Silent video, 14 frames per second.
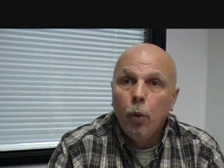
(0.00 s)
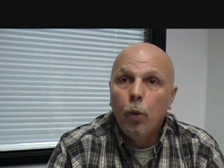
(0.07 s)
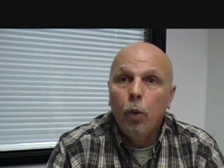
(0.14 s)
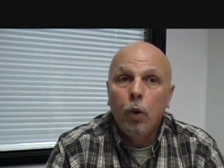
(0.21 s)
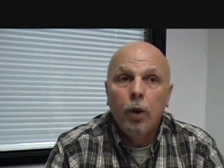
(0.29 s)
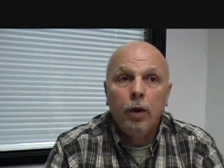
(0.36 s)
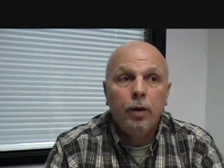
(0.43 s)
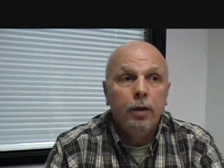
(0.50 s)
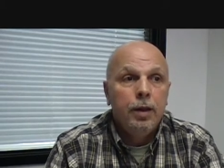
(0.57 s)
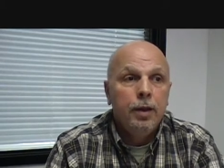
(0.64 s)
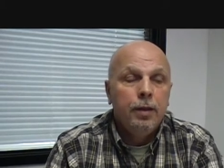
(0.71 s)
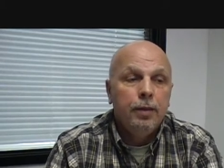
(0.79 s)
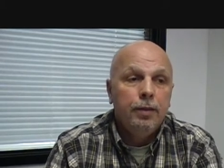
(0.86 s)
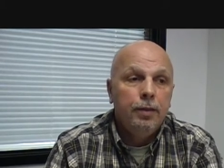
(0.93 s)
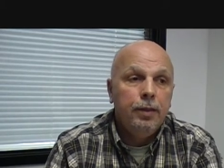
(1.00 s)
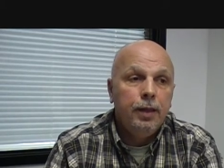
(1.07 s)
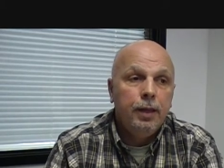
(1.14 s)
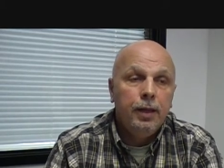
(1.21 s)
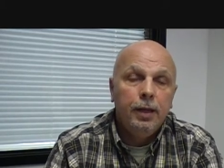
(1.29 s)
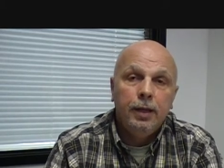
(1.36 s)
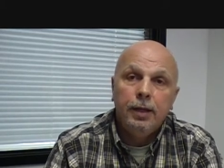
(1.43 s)
or
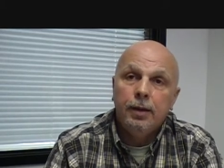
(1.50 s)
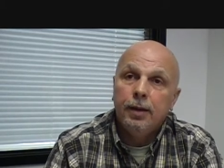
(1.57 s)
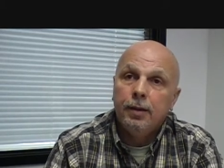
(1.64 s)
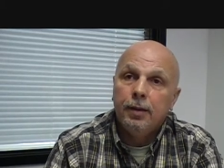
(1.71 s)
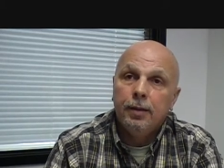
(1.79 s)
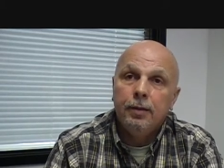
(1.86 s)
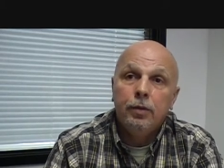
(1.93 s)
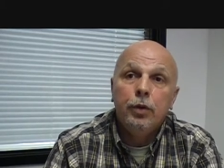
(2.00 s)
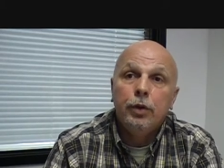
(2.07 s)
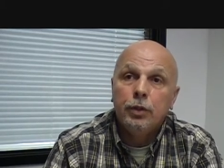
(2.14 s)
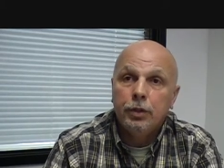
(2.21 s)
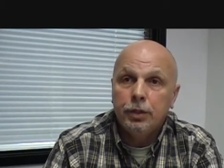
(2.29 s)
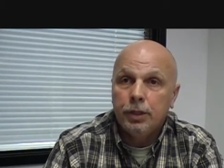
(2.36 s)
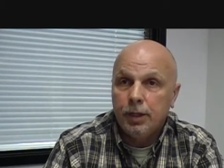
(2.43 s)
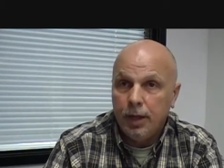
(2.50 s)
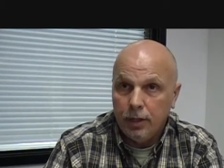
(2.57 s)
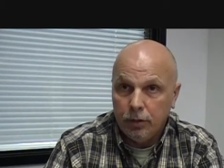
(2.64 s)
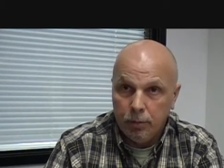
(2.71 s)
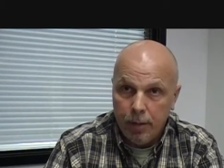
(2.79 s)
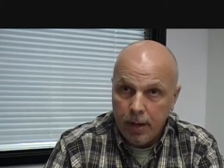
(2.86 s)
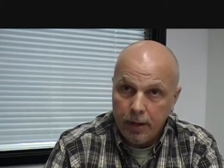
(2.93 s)
the nurse
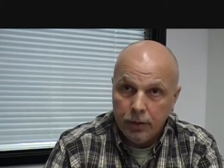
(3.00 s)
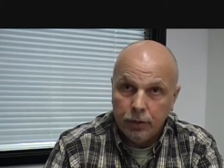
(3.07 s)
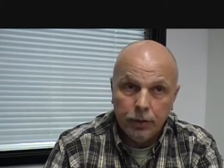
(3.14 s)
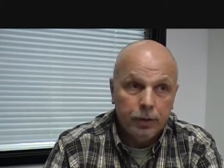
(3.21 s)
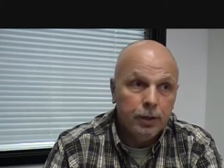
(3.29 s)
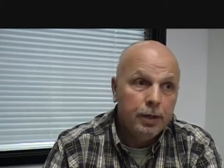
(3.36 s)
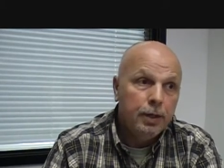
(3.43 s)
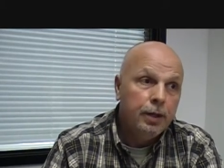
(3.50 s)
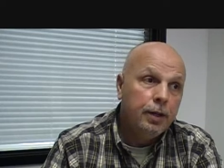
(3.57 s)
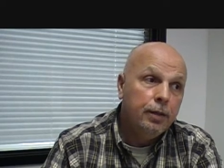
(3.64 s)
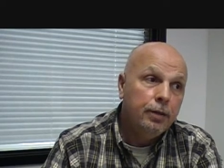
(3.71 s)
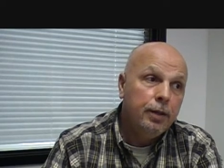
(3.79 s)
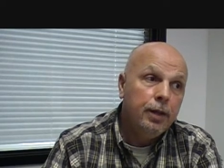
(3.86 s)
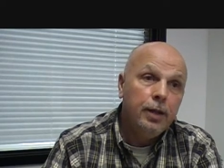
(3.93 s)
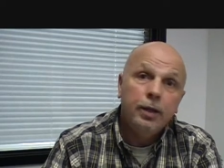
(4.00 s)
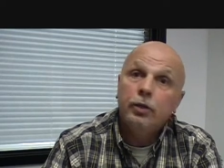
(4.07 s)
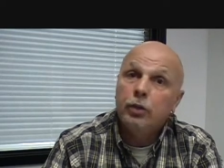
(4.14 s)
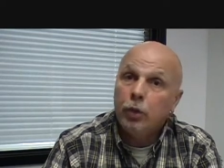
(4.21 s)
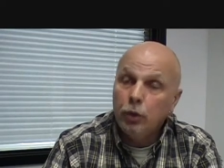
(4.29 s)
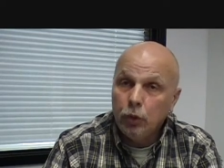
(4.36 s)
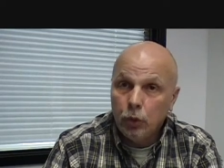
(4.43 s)
case manager, the
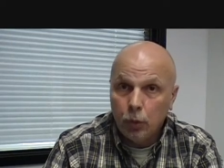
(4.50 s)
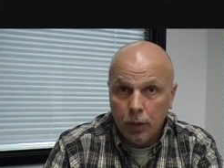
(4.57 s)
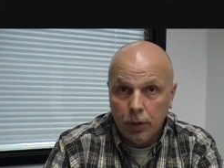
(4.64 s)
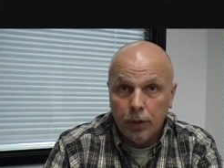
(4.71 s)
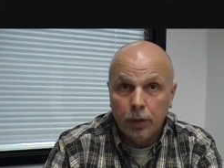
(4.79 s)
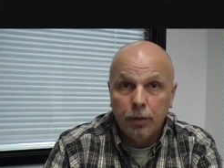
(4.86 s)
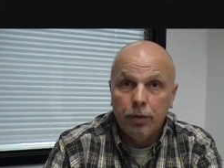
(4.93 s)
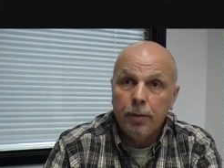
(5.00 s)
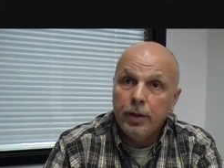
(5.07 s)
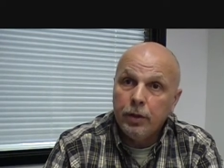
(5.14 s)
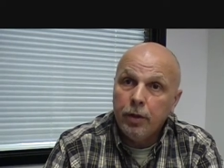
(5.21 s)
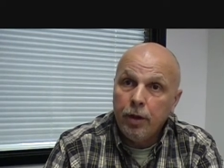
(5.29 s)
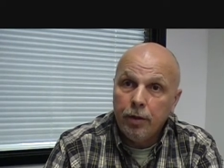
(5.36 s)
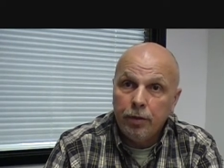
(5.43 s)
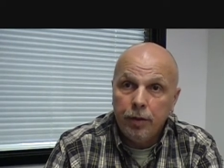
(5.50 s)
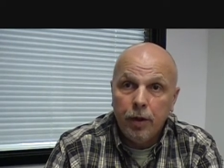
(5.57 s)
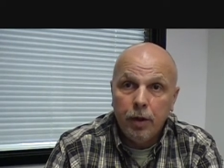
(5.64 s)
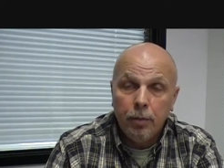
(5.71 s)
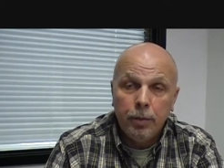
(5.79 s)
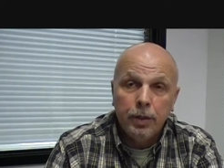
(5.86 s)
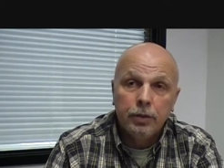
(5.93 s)
social worker, the mental health
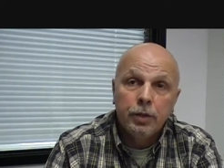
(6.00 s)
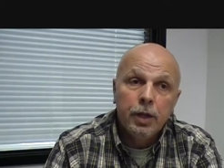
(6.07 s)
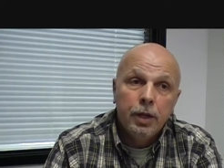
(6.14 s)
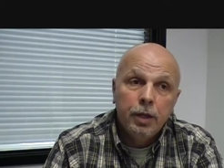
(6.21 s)
therapist.